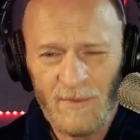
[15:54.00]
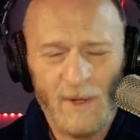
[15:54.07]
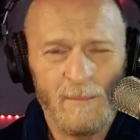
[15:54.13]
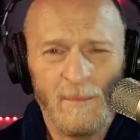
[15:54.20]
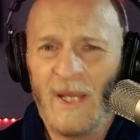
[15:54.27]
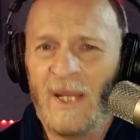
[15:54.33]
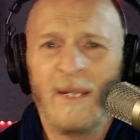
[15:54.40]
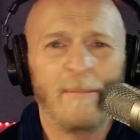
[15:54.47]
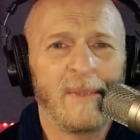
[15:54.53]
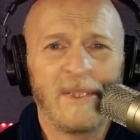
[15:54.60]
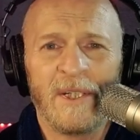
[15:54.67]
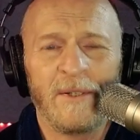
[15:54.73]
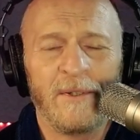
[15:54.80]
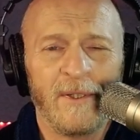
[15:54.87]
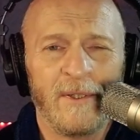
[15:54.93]
from any
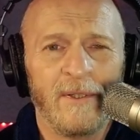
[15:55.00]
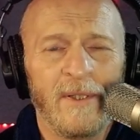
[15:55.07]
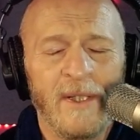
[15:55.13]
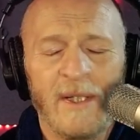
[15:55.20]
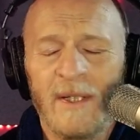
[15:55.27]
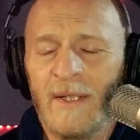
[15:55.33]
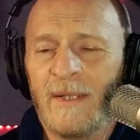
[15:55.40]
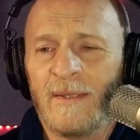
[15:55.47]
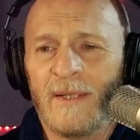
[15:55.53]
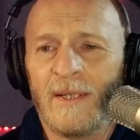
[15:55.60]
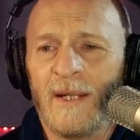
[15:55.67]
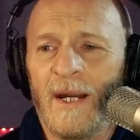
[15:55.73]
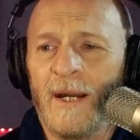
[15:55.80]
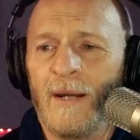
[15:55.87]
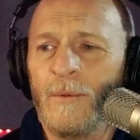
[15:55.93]
material
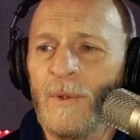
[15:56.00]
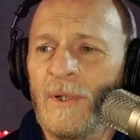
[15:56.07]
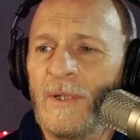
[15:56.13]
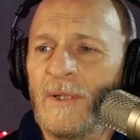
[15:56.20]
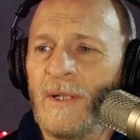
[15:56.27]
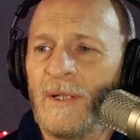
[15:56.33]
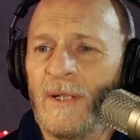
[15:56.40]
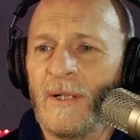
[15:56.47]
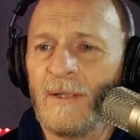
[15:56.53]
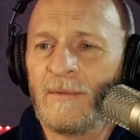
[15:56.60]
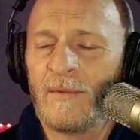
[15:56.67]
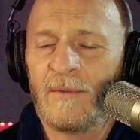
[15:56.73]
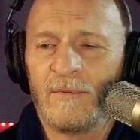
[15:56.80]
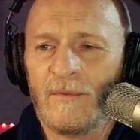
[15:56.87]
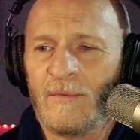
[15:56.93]
that I would
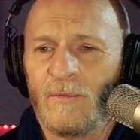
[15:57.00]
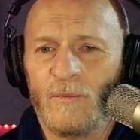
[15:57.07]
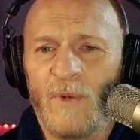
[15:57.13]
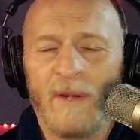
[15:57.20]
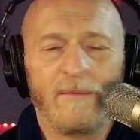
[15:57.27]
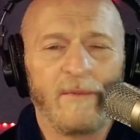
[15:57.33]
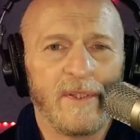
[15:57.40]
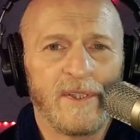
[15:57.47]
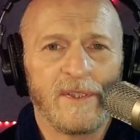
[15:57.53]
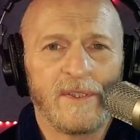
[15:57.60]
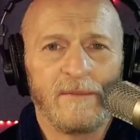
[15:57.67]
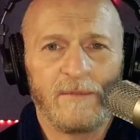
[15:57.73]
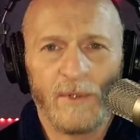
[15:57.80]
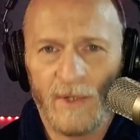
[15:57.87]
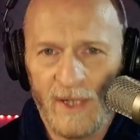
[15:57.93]
reference
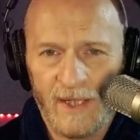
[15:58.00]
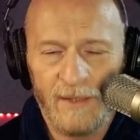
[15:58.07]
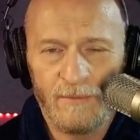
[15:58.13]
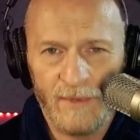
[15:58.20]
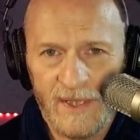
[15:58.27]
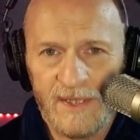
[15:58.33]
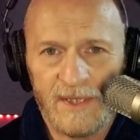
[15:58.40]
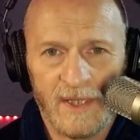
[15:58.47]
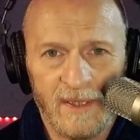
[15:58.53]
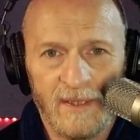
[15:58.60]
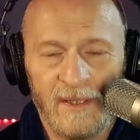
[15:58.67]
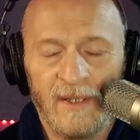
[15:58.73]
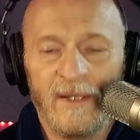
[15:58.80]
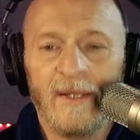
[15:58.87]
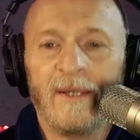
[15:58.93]
for any reason.
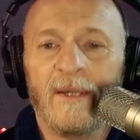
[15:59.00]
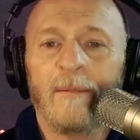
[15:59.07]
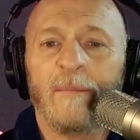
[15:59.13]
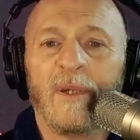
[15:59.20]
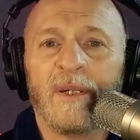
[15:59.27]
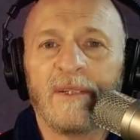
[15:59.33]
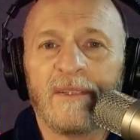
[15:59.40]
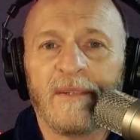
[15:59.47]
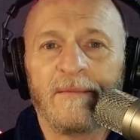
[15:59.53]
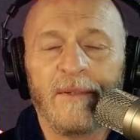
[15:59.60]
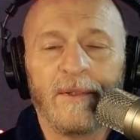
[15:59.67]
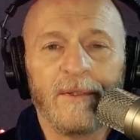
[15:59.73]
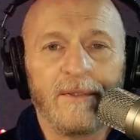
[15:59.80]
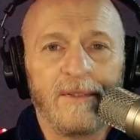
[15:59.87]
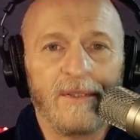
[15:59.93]
Because if
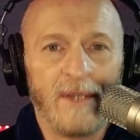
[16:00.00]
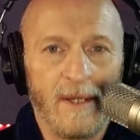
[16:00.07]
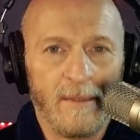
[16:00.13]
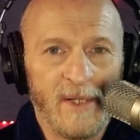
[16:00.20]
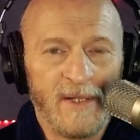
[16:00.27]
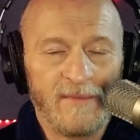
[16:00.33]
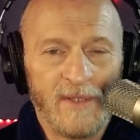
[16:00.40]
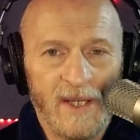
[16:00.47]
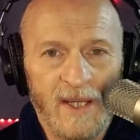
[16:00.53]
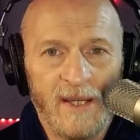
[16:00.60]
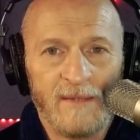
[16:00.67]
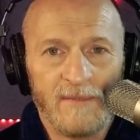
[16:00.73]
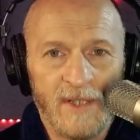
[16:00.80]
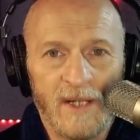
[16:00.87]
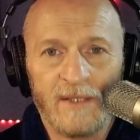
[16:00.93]
you're dumb enough to
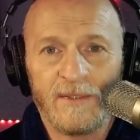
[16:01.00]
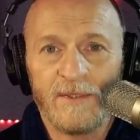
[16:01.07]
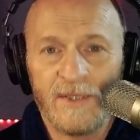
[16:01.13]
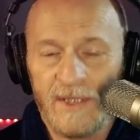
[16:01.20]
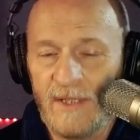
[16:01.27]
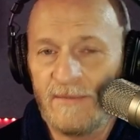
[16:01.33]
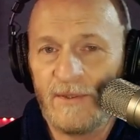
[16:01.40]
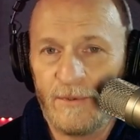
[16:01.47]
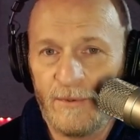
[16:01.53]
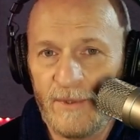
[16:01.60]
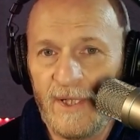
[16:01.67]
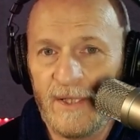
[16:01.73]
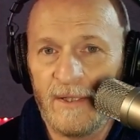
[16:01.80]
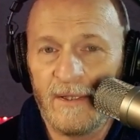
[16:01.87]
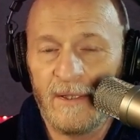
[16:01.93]
have Dr. Stephen
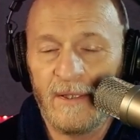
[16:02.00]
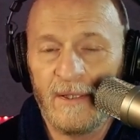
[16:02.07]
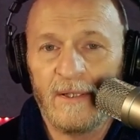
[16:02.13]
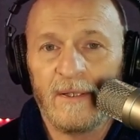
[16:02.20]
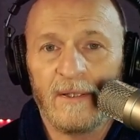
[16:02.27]
Greer